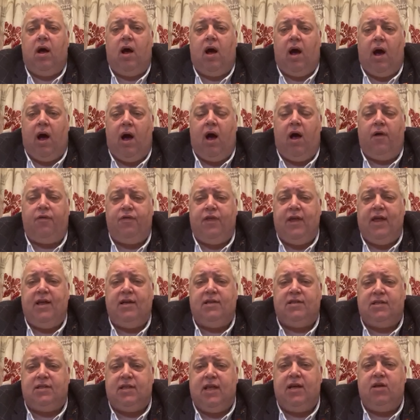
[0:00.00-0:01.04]
are
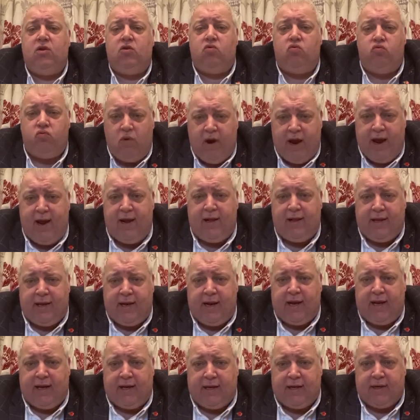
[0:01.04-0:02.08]
these things really
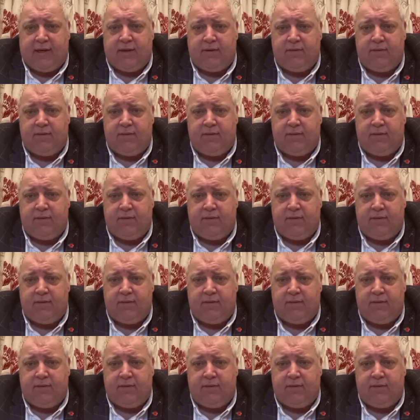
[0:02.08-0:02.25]
needed?